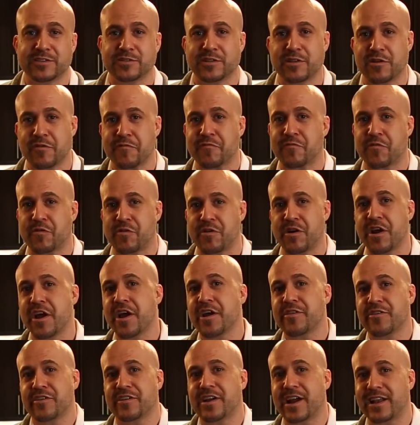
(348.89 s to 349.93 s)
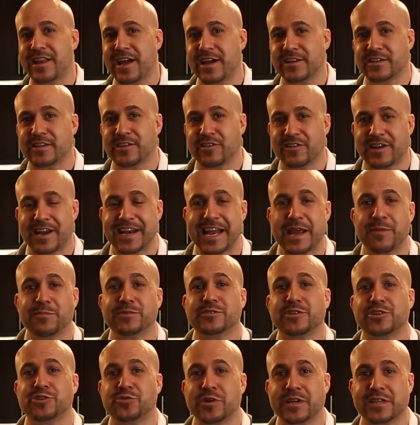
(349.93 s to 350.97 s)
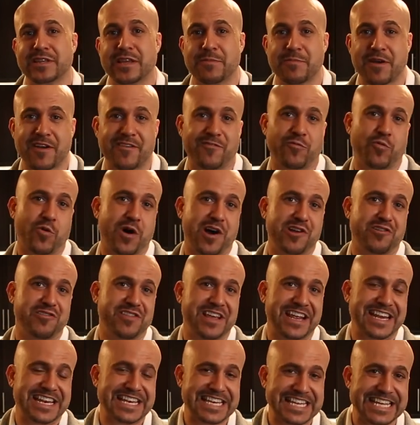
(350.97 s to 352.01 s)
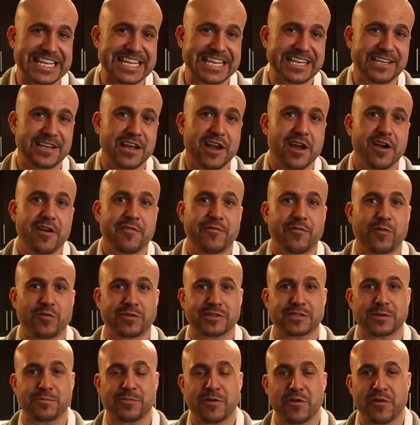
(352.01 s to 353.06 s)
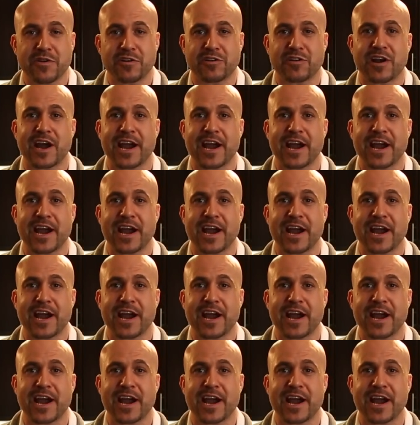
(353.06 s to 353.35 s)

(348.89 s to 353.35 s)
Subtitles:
So therefore, they're not able to drink the amount of water they need for superior